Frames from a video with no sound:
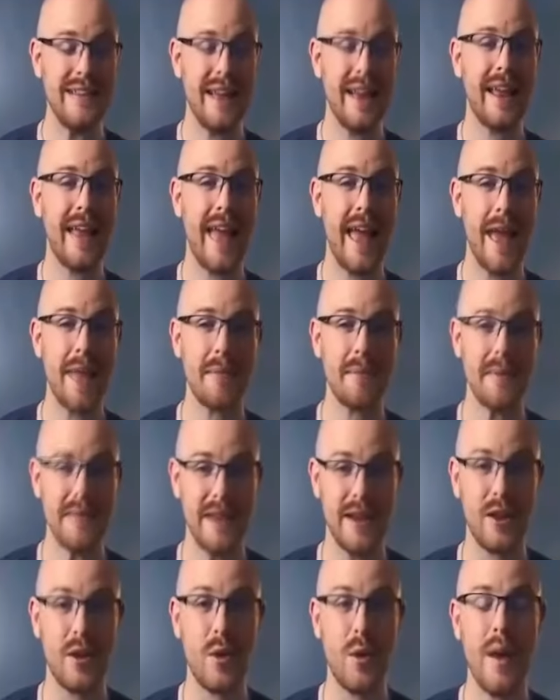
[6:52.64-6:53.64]
Data Camp and
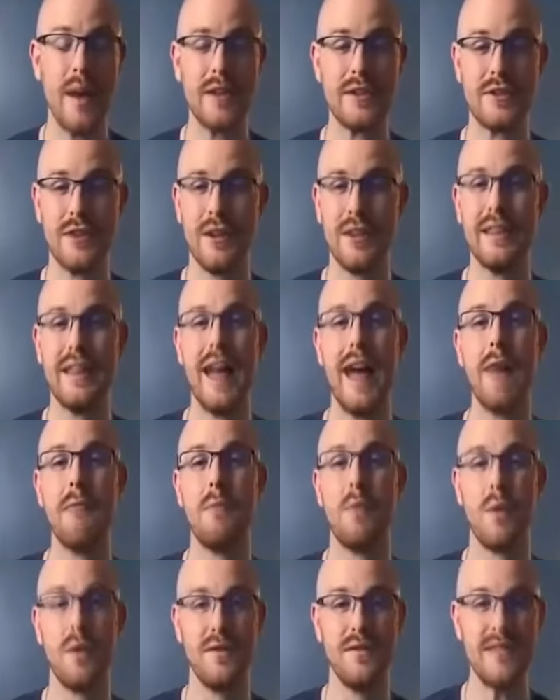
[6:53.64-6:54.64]
Data Quest are a
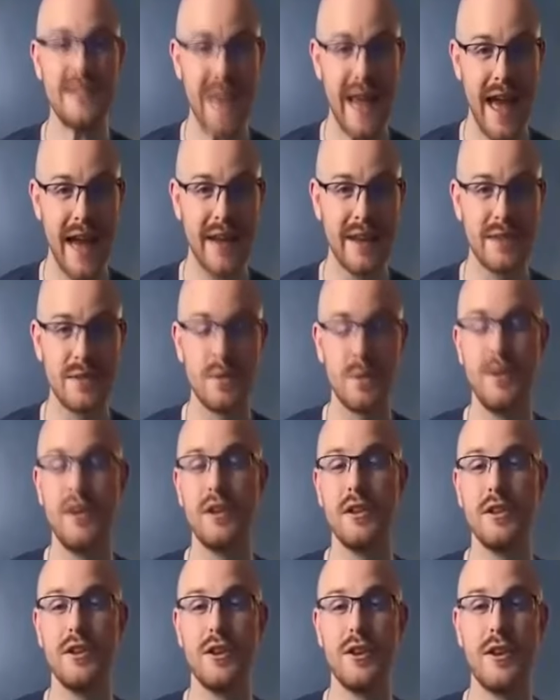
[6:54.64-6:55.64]
lot more of text where you
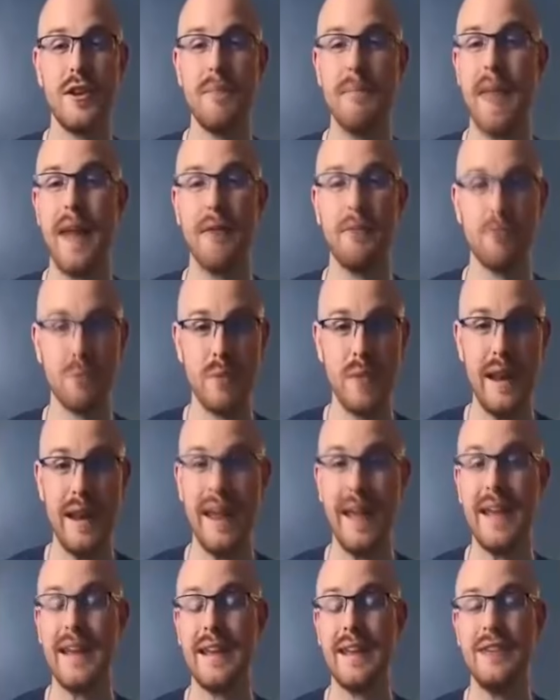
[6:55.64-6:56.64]
can learn it by
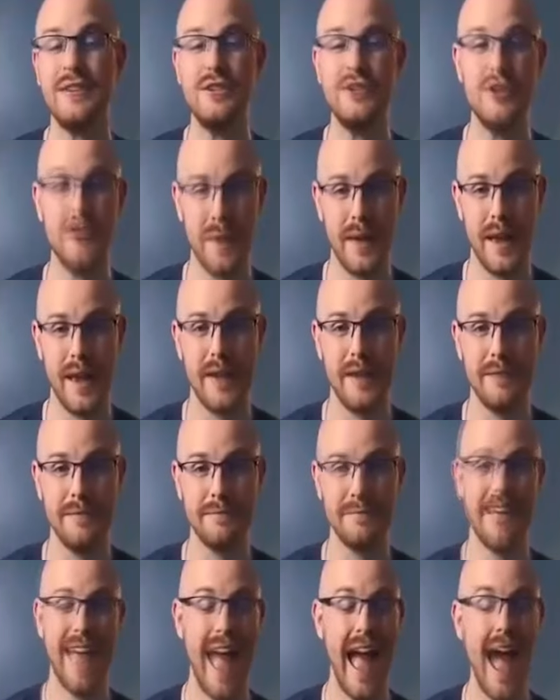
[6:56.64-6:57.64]
reading it and doing it.
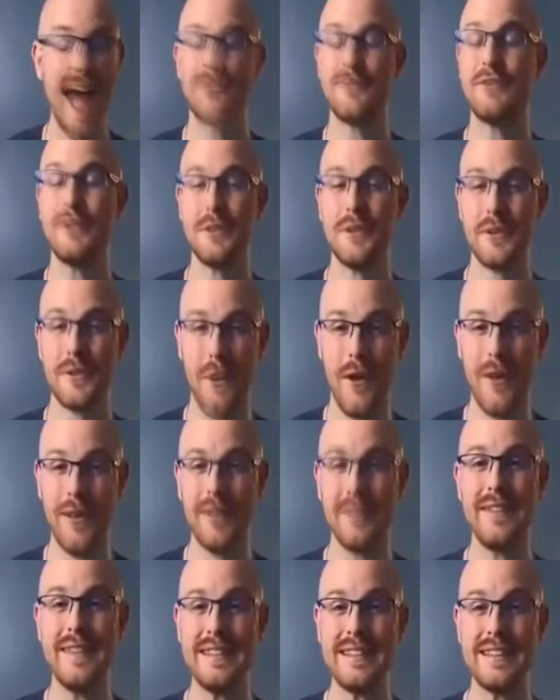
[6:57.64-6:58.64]
After you learn
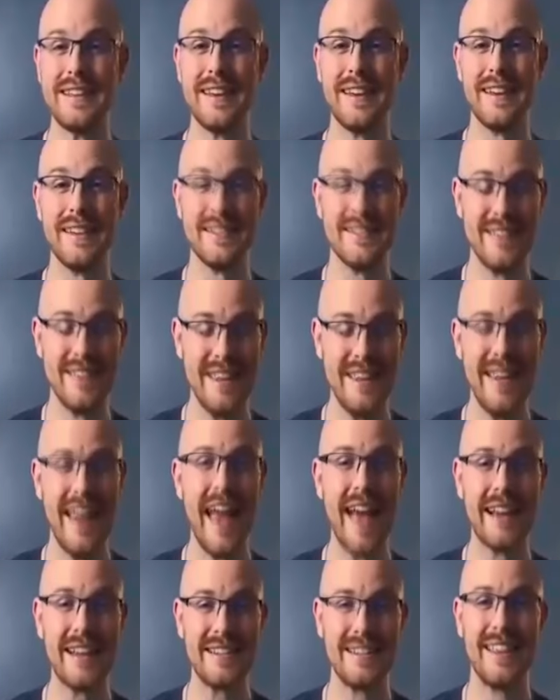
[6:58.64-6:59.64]
all of these skills, the
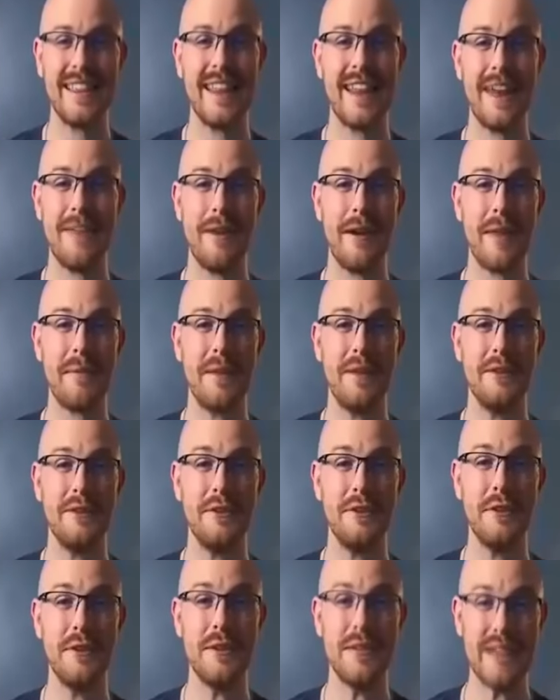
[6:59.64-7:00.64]
next thing that I recommend
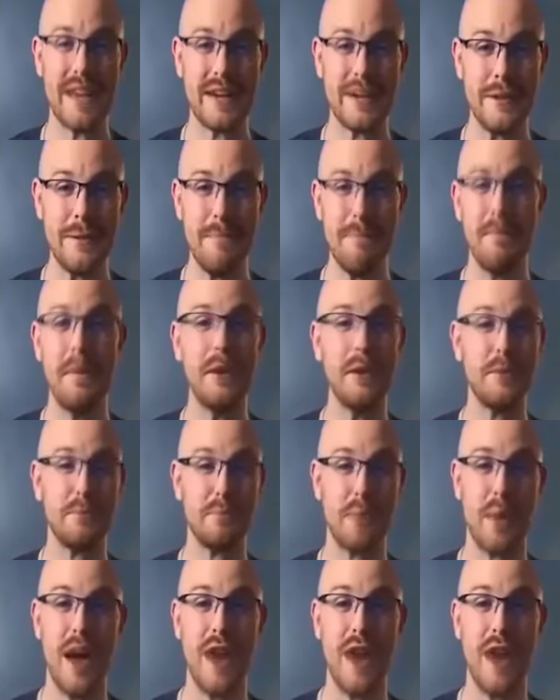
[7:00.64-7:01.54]
you do is actually build